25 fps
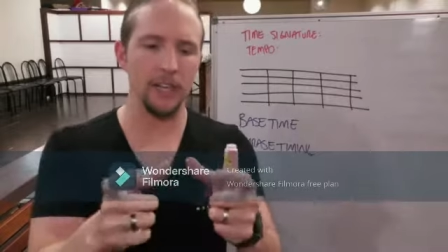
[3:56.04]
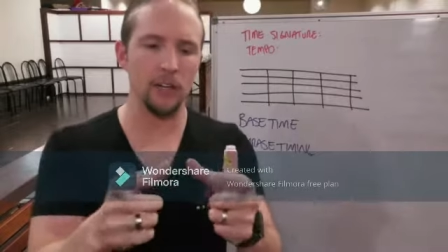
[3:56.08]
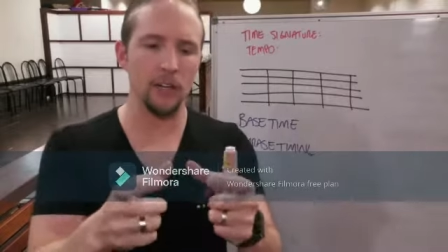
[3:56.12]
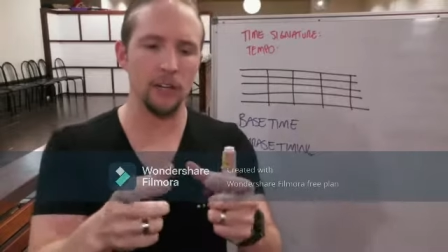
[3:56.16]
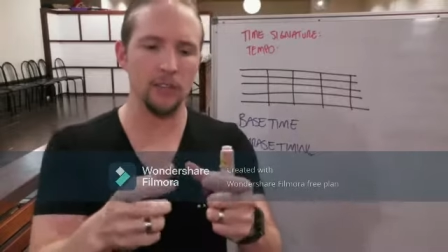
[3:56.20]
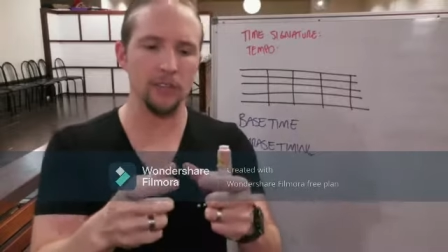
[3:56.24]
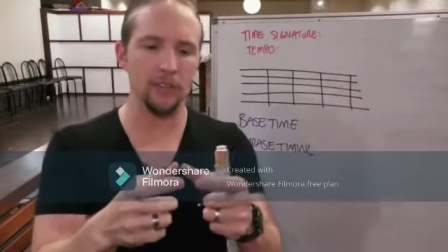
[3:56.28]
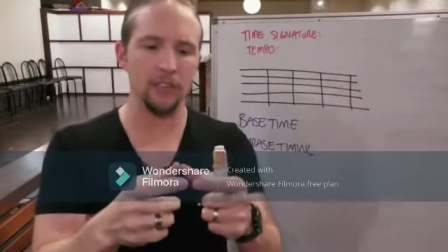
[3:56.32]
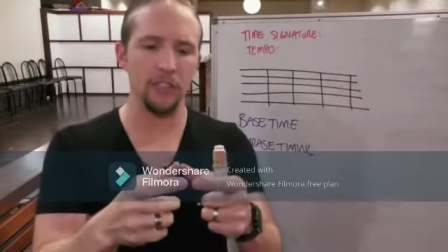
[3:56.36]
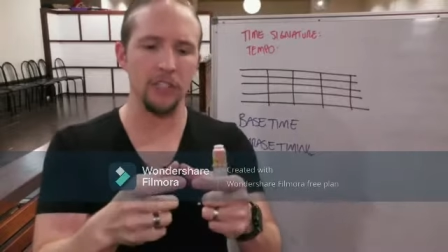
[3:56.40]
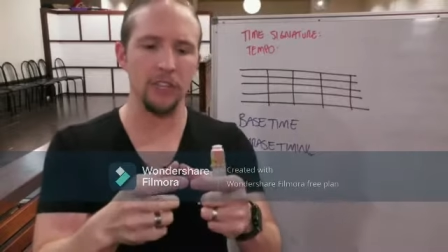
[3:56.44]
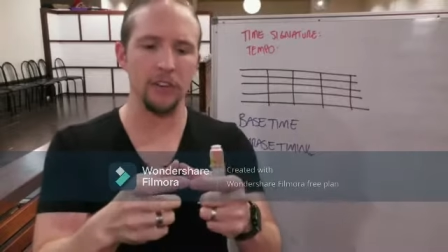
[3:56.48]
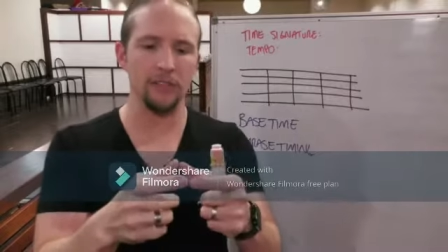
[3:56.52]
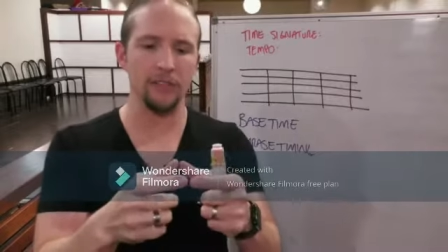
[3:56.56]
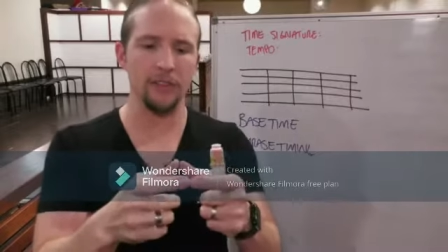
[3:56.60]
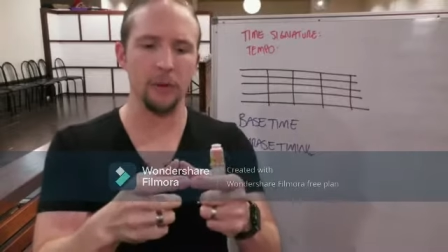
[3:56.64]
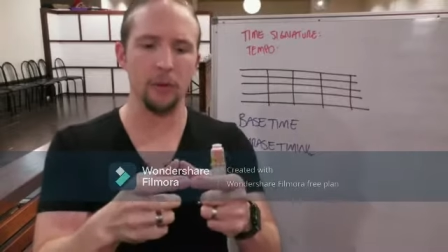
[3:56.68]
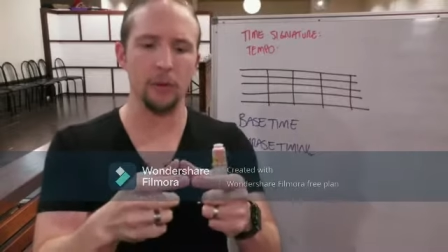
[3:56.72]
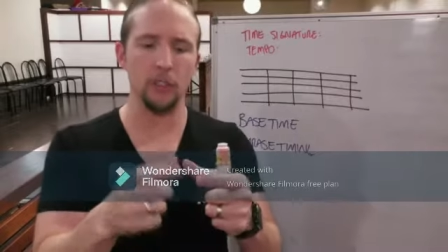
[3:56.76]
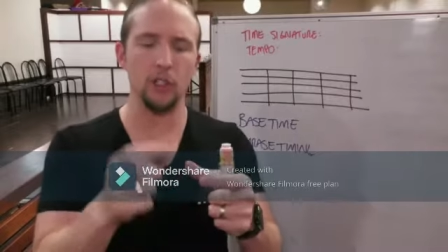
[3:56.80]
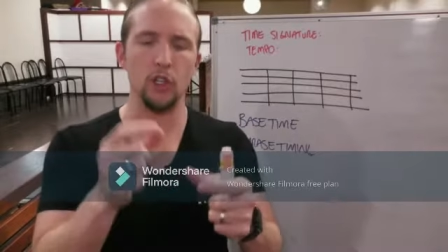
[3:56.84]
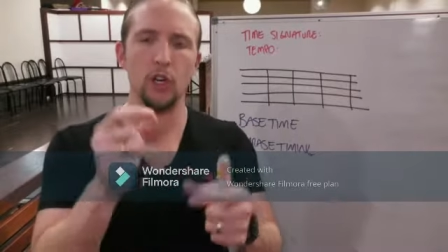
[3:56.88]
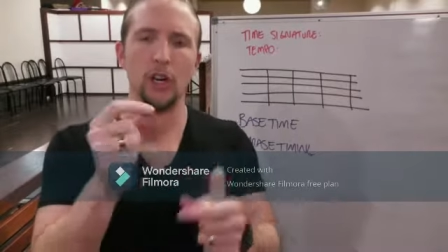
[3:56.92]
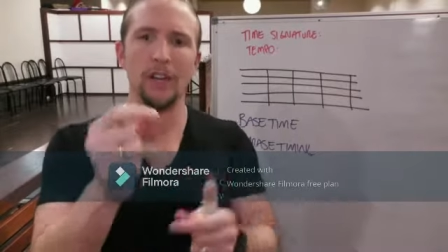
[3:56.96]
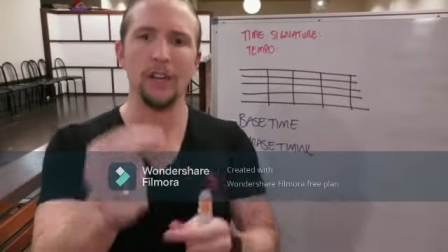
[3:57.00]
and of itself that
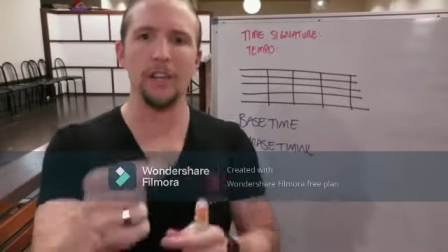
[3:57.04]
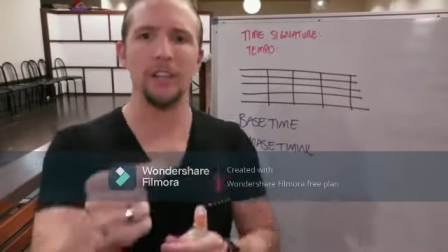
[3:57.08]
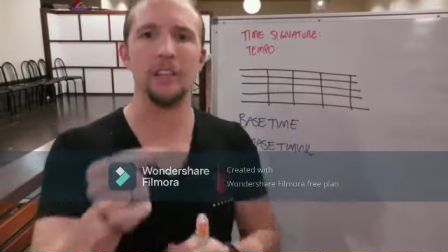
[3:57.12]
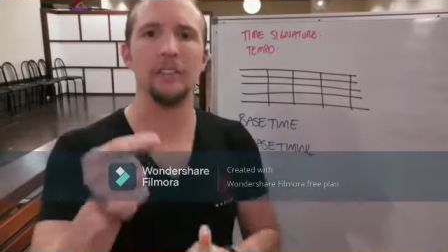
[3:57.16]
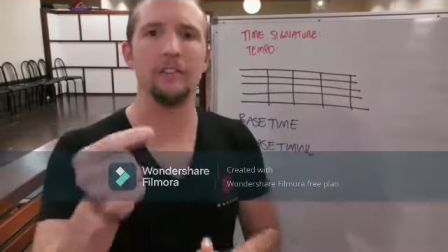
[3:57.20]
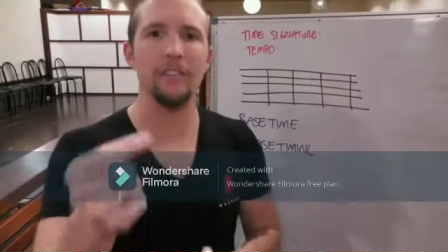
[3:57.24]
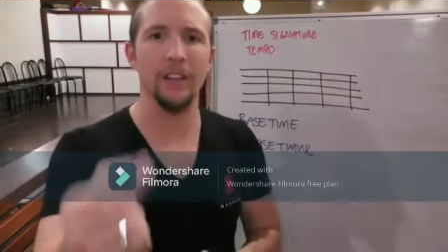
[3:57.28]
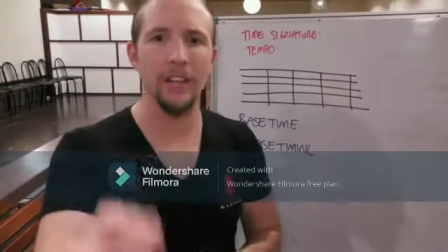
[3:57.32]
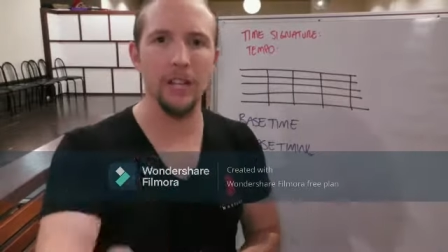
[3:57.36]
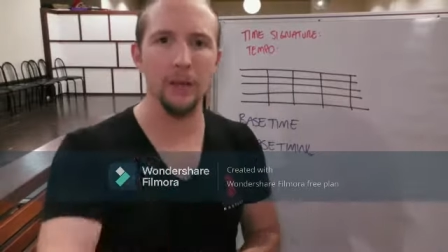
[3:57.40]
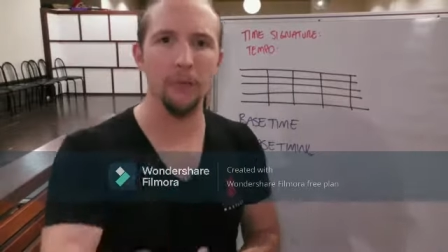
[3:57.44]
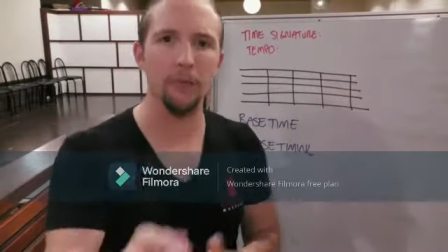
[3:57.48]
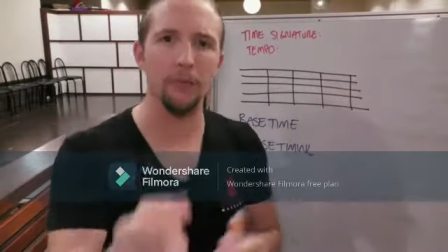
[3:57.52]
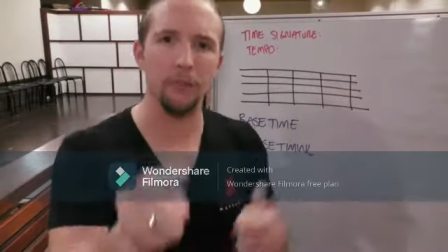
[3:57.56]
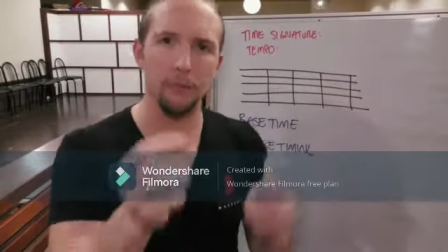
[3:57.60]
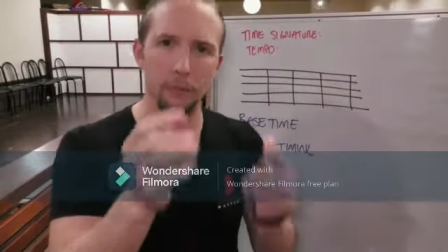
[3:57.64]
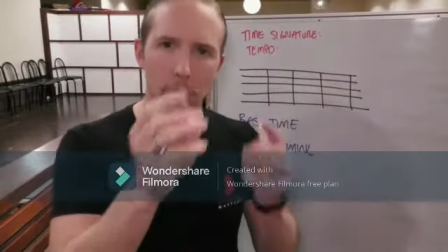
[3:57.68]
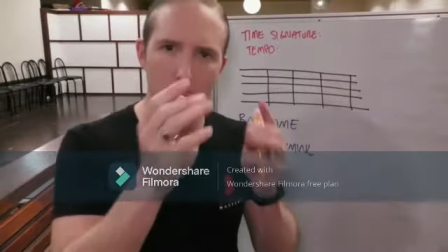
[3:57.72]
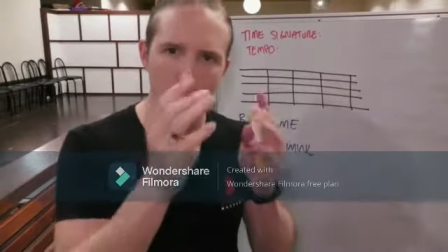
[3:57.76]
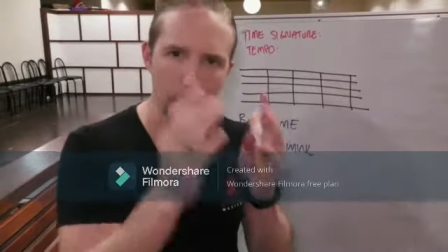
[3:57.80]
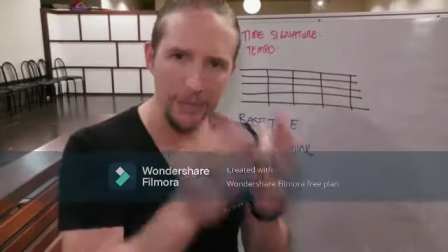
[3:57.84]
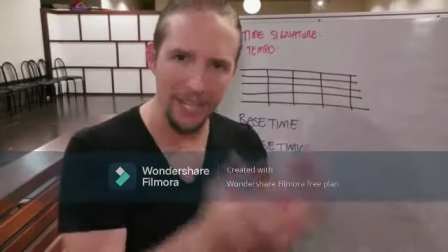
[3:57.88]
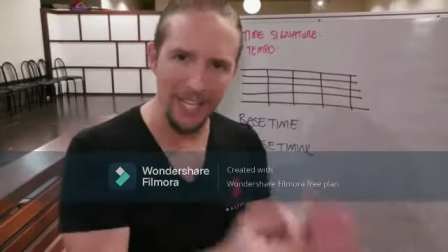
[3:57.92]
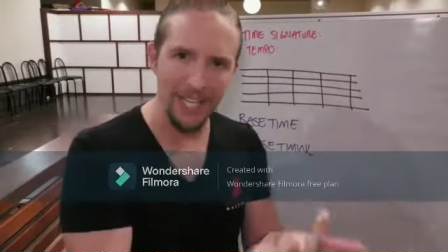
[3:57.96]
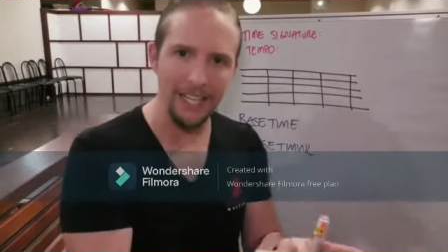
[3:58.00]
we're trying to develop from
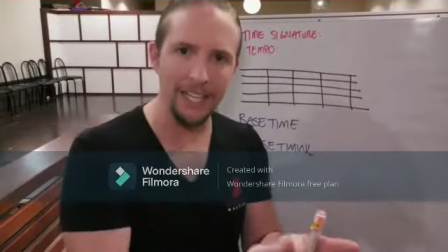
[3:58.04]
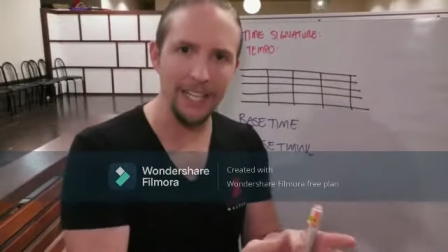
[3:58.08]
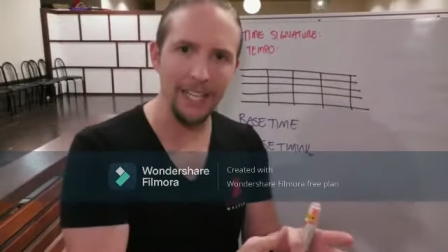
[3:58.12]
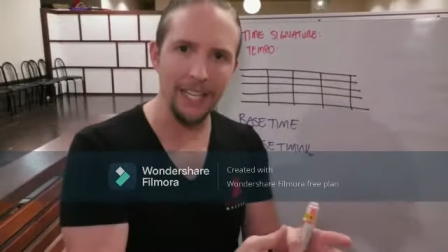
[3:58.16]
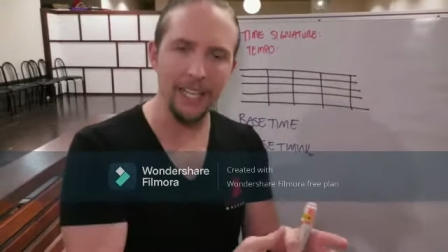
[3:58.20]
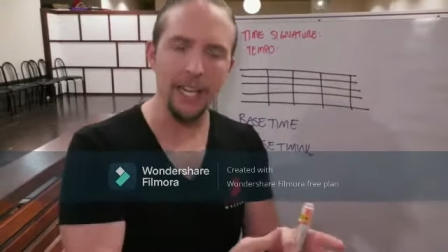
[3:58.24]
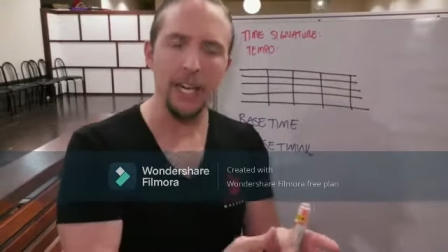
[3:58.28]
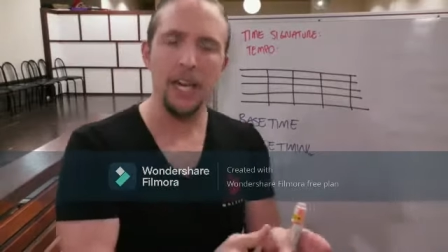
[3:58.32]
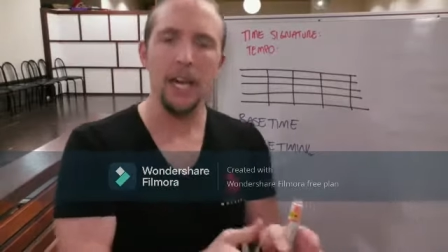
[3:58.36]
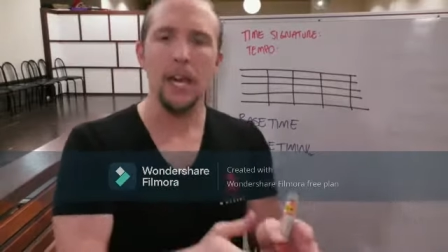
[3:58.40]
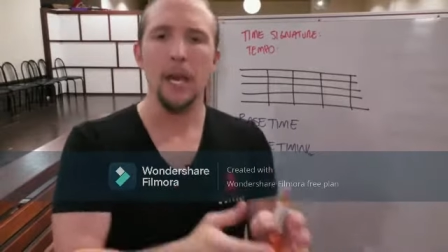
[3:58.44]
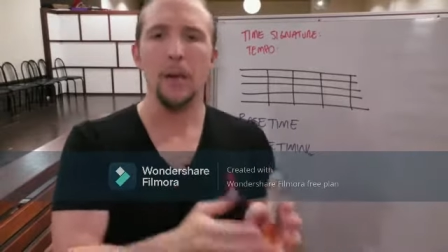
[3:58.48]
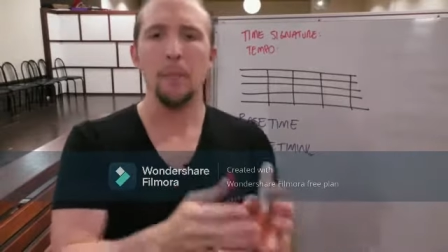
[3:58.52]
the beginning,